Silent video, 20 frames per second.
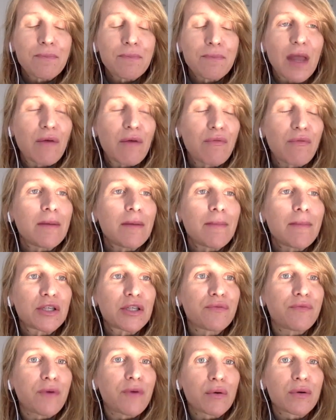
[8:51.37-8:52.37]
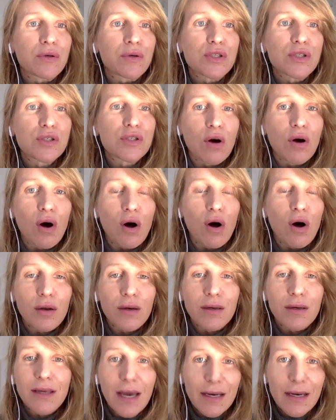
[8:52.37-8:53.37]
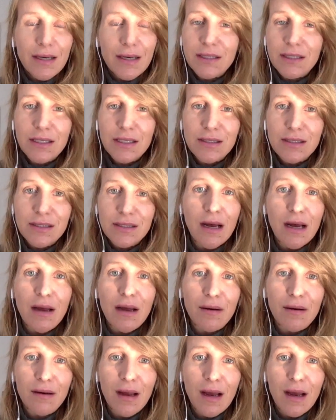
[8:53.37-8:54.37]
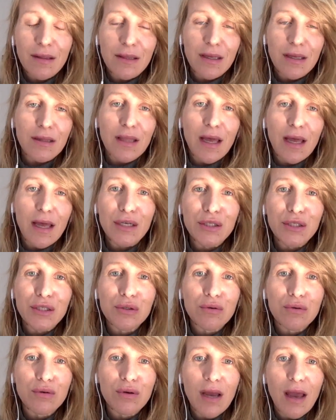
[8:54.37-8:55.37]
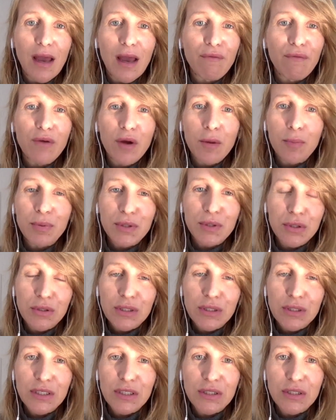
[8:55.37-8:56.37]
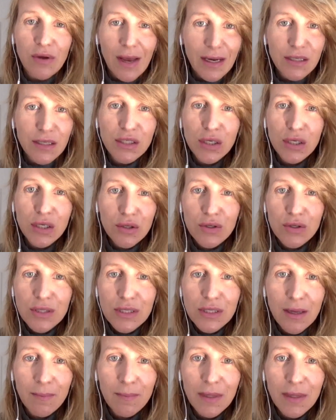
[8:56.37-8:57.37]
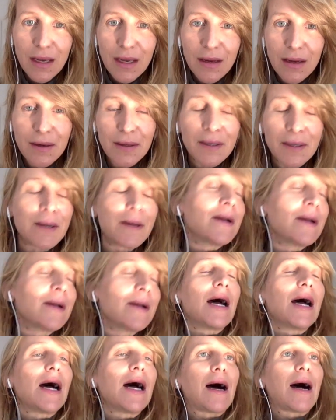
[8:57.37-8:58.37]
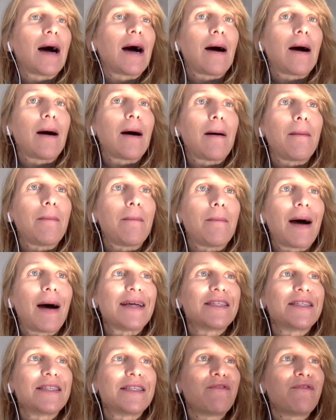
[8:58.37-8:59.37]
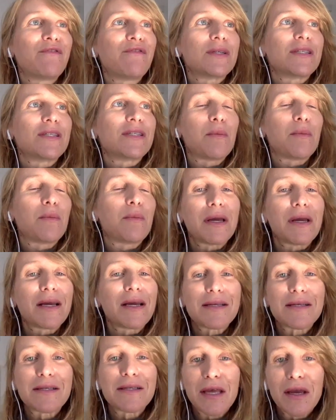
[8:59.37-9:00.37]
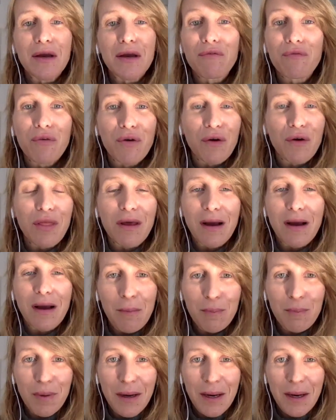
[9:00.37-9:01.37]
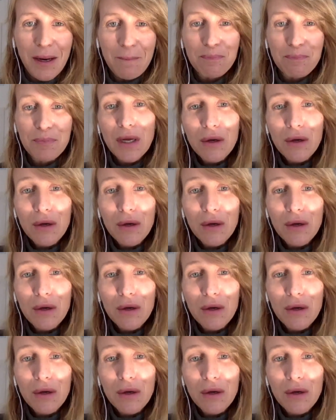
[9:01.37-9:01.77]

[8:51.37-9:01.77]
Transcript: I really much focused on getting things done. I think that I took every opportunity to execute on something as if it was the biggest thing for the company.